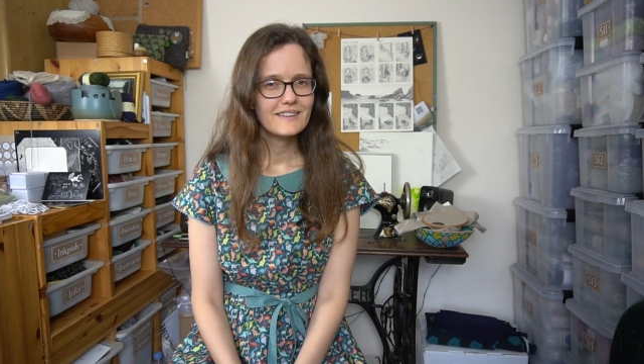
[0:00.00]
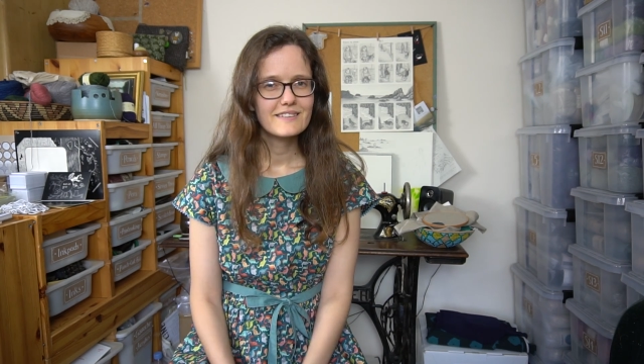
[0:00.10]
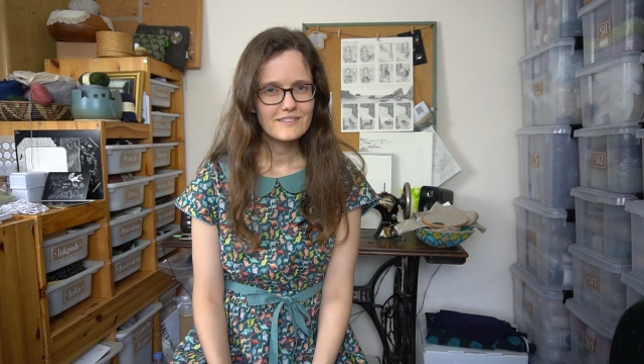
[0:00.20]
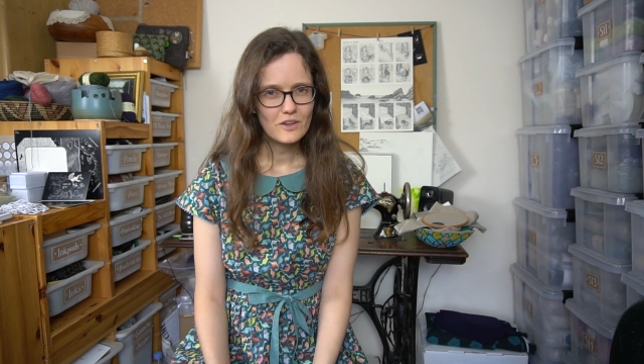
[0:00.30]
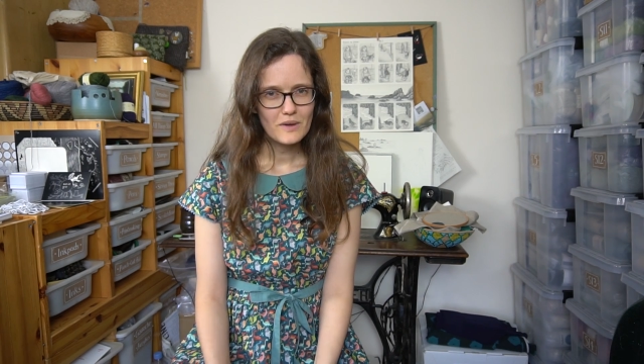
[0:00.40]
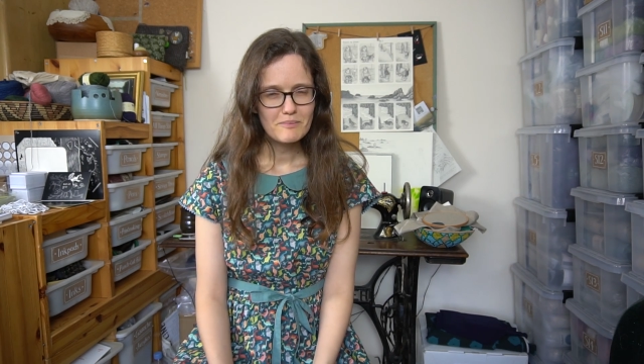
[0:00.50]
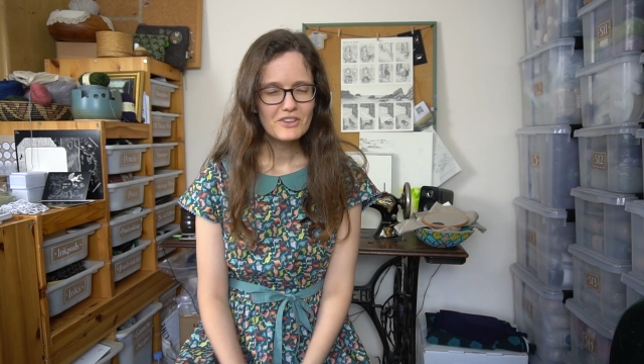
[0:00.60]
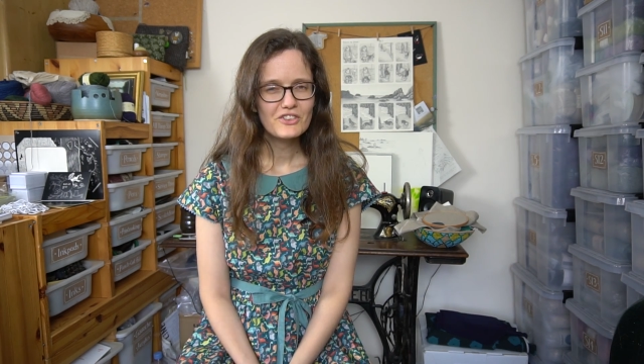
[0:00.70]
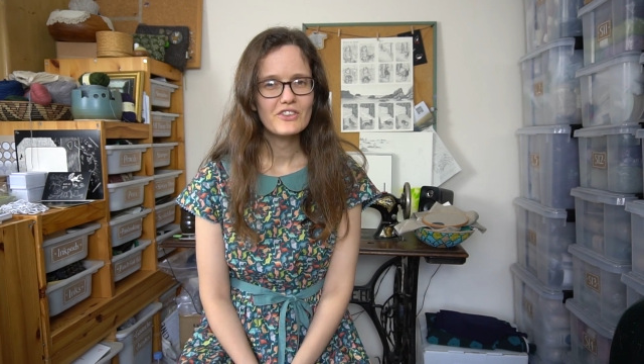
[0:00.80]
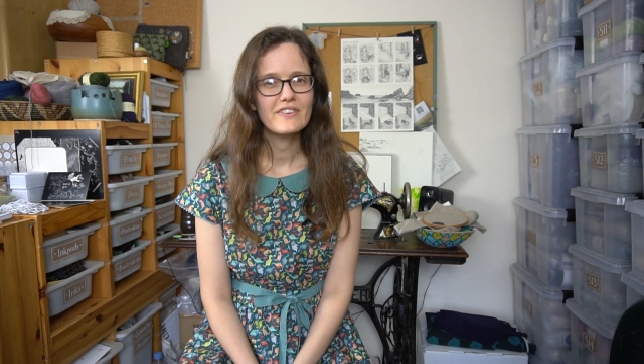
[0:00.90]
So I
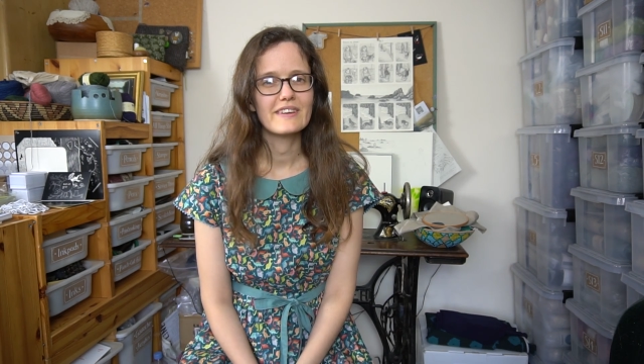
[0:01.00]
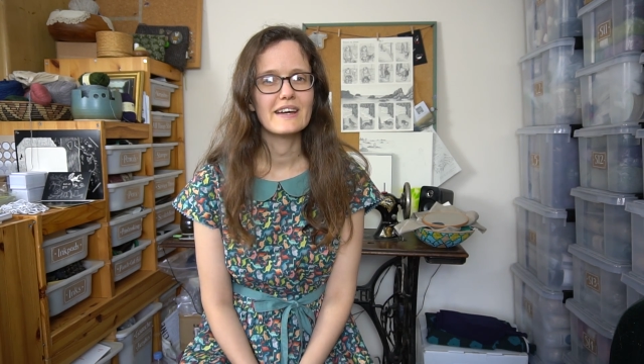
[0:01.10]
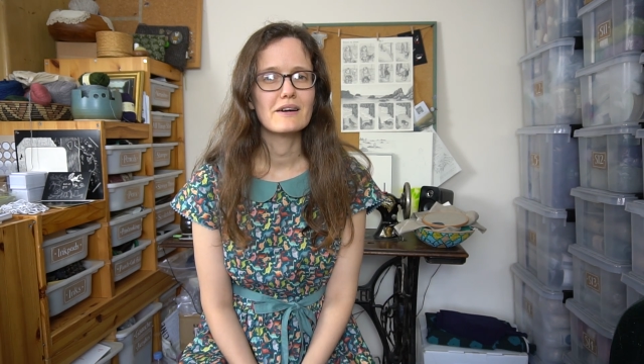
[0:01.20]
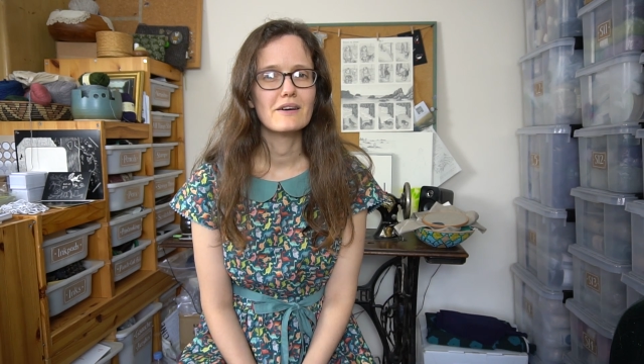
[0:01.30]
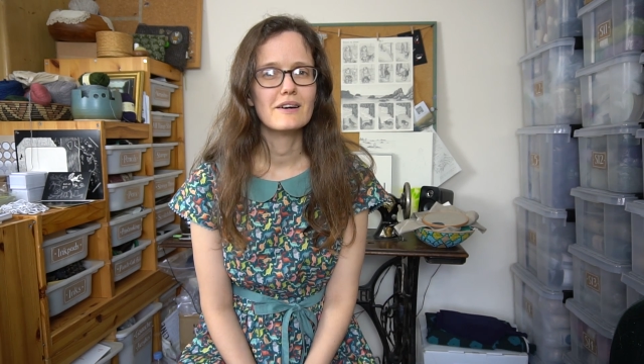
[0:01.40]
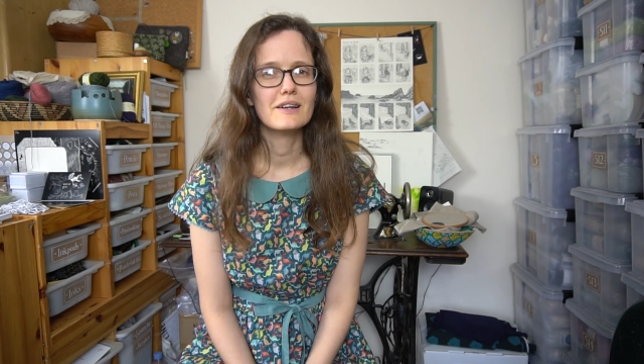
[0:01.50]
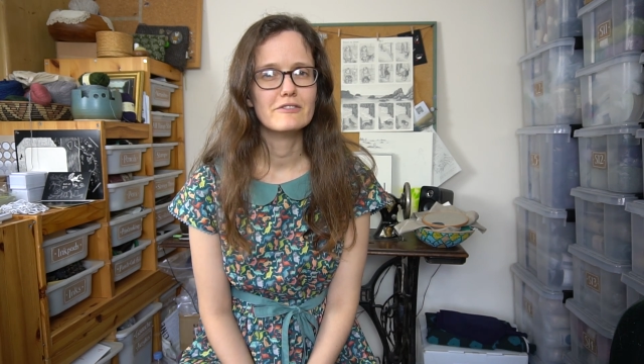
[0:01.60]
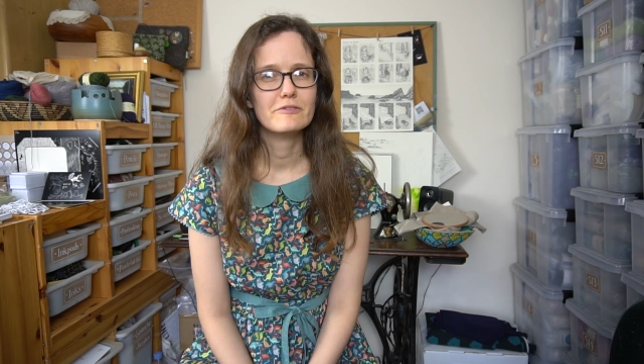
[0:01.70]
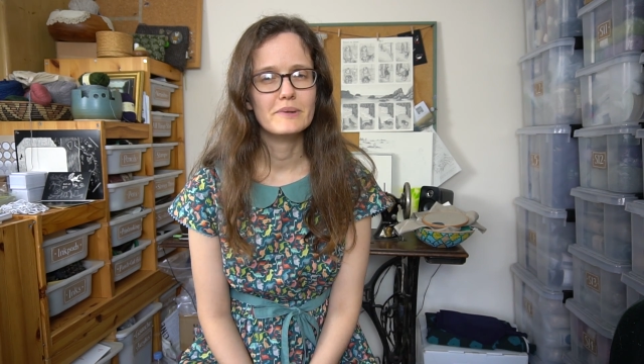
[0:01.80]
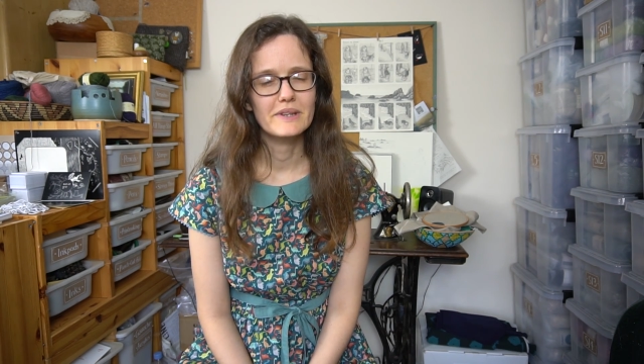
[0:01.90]
mentioned that
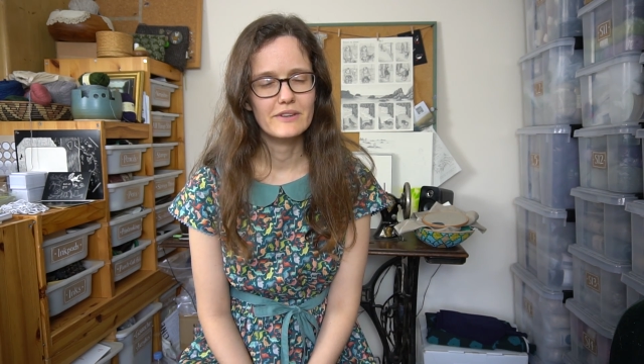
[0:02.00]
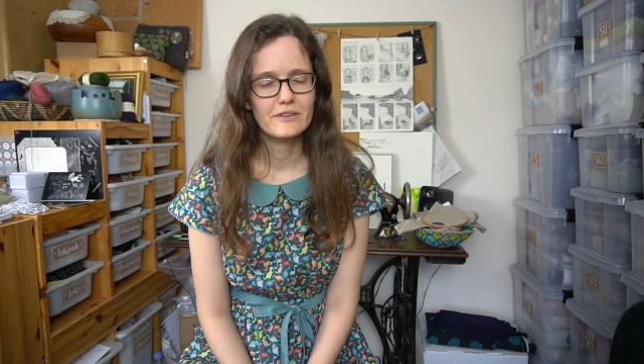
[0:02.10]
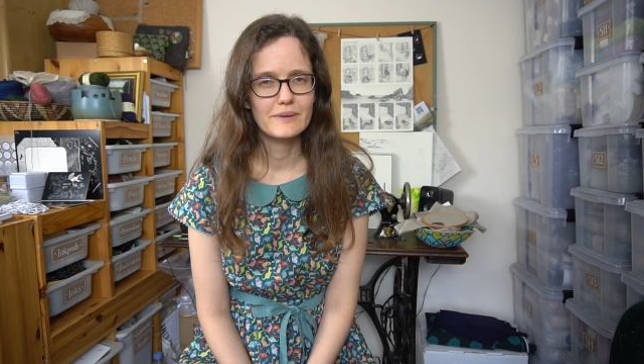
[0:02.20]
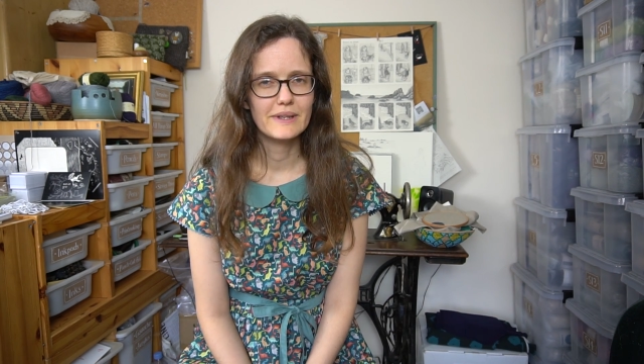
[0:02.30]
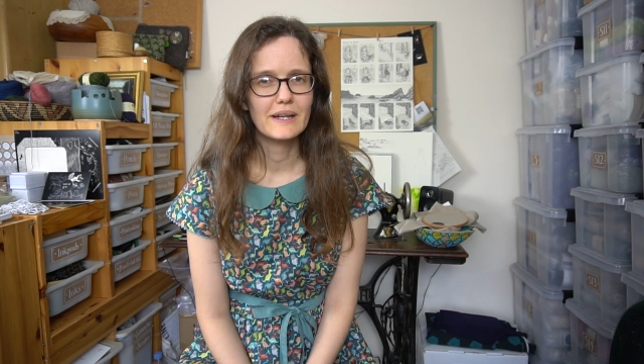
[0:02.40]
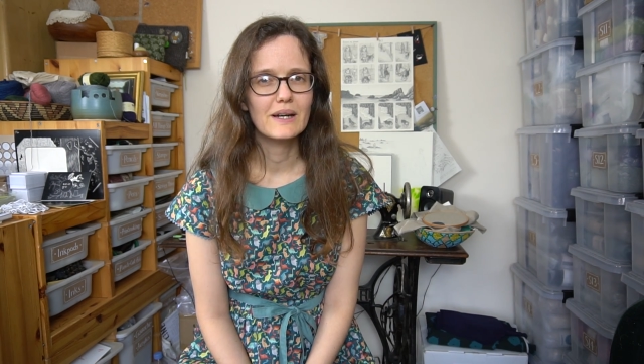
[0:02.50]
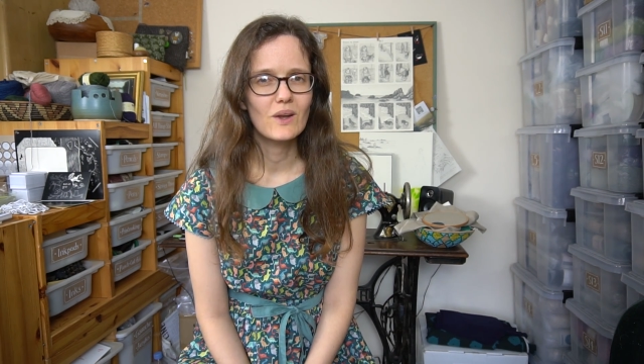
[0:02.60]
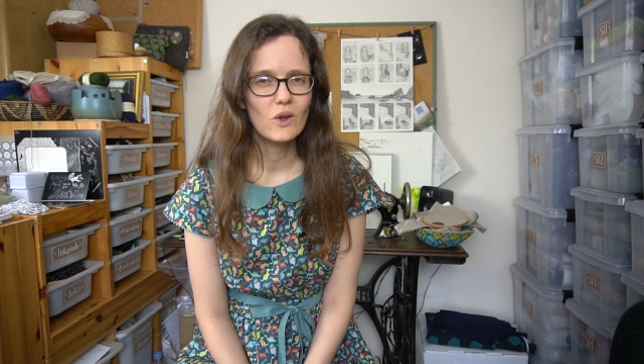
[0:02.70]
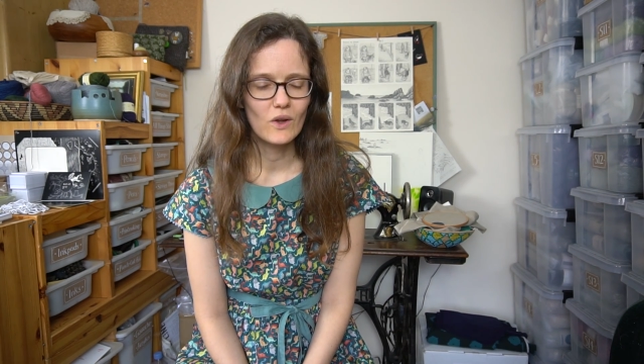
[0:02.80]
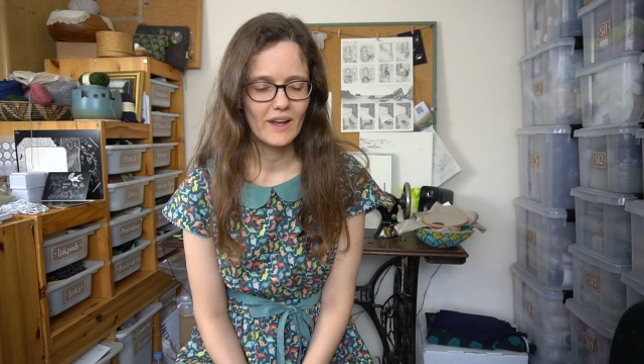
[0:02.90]
I've been doing a
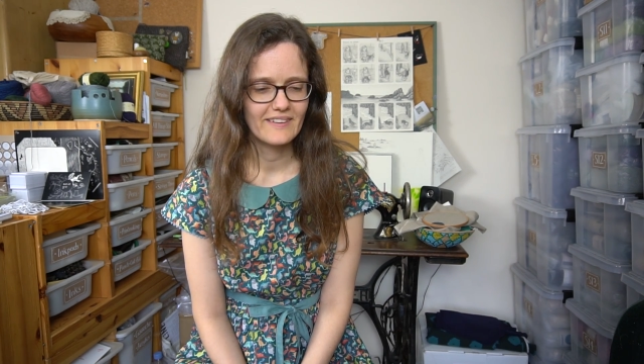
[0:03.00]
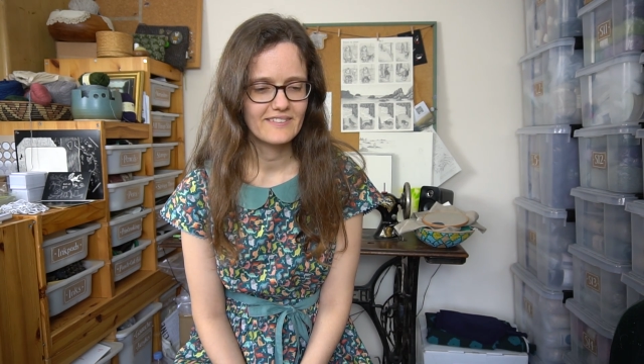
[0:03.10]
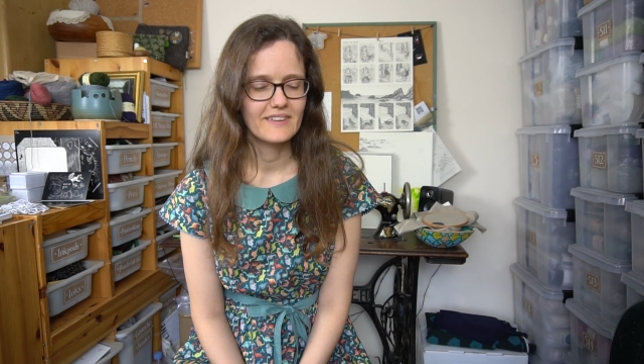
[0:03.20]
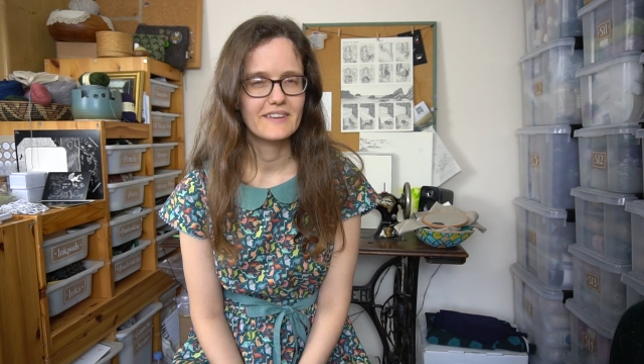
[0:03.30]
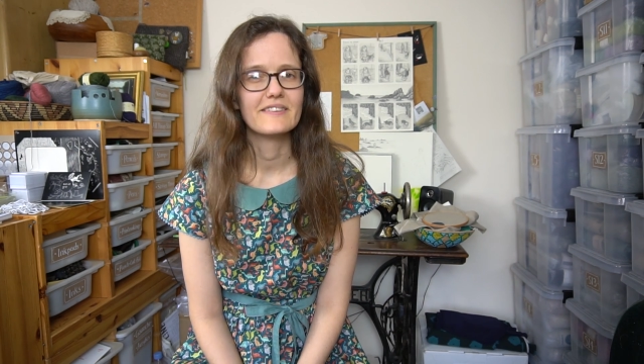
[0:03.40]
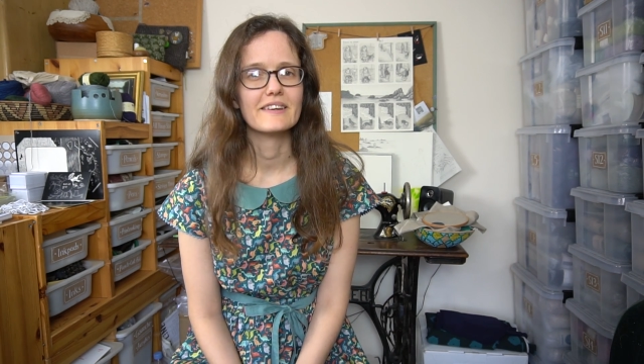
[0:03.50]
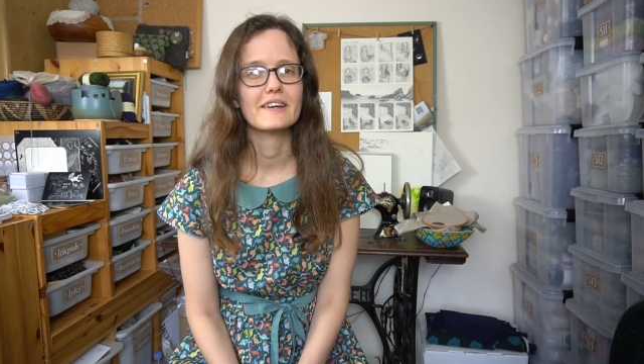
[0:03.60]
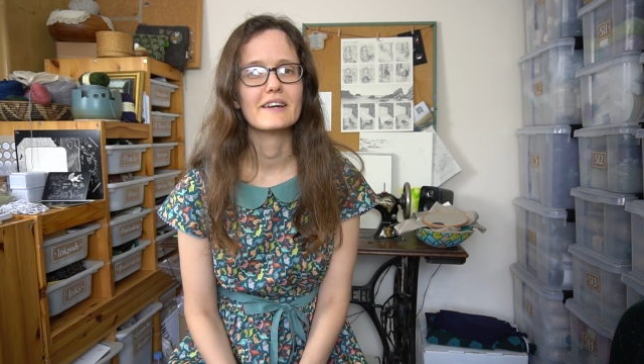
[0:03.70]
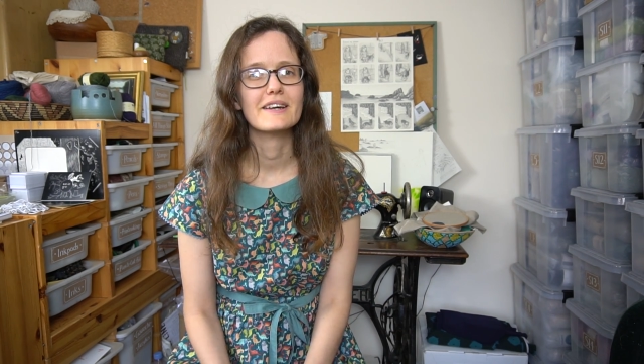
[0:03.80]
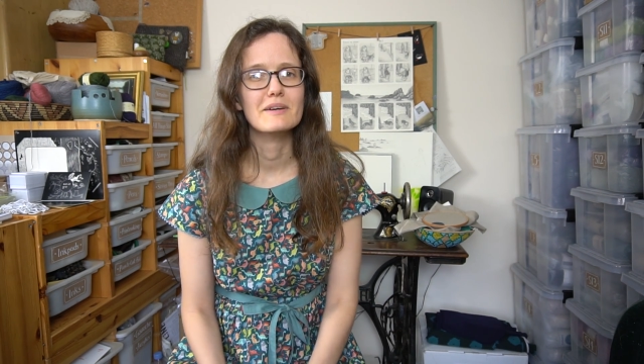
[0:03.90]
lot less knitting,